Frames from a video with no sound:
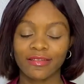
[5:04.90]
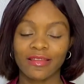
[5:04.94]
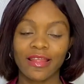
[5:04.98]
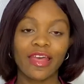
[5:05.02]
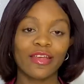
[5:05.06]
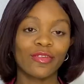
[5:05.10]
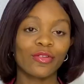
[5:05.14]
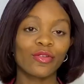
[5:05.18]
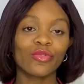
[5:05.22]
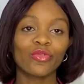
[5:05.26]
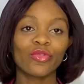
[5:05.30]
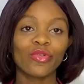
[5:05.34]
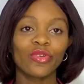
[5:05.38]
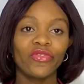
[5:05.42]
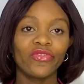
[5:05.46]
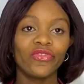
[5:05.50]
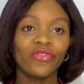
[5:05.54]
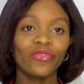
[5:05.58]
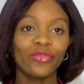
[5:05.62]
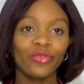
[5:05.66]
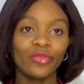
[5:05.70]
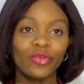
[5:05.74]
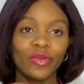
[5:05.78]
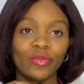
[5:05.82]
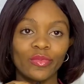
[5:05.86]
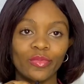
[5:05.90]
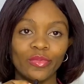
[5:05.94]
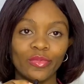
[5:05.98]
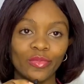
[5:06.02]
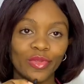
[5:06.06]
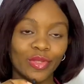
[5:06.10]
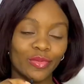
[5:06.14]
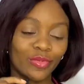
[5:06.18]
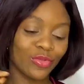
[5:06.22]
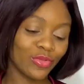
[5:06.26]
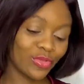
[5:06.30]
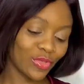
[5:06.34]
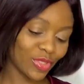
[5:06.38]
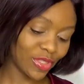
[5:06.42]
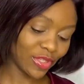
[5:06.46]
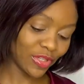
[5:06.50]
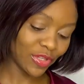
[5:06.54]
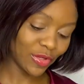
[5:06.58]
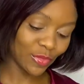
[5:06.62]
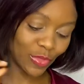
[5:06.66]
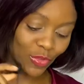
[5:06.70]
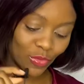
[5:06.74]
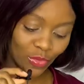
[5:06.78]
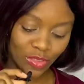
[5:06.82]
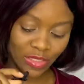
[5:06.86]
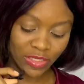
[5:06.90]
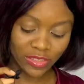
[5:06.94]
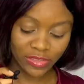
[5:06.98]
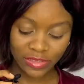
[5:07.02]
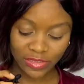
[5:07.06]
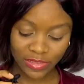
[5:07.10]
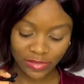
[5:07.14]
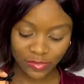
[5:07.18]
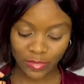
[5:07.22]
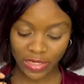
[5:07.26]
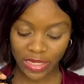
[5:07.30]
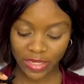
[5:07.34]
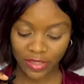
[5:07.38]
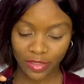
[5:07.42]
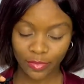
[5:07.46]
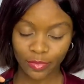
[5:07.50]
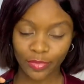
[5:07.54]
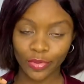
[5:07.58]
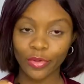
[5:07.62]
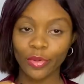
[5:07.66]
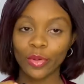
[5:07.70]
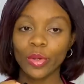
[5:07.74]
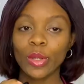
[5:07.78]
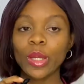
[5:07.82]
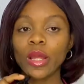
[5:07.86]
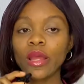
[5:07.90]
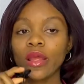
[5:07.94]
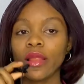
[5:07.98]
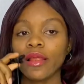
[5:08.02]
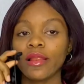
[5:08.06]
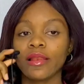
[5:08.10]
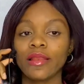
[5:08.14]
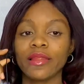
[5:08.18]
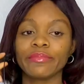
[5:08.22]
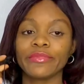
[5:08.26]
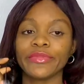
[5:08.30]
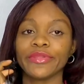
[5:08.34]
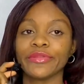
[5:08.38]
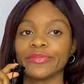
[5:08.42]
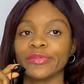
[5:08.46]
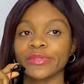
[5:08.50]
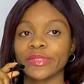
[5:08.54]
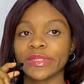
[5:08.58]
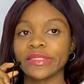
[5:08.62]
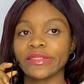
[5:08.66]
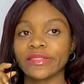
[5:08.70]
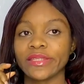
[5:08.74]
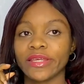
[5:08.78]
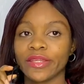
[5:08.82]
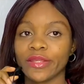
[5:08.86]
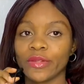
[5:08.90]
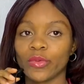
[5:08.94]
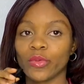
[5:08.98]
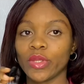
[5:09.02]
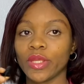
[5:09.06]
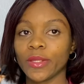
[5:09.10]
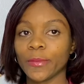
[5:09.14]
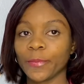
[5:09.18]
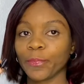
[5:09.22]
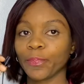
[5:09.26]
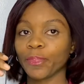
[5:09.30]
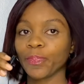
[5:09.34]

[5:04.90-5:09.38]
I don't know if you'll be able to hear me without this mic, but let me use it anyway.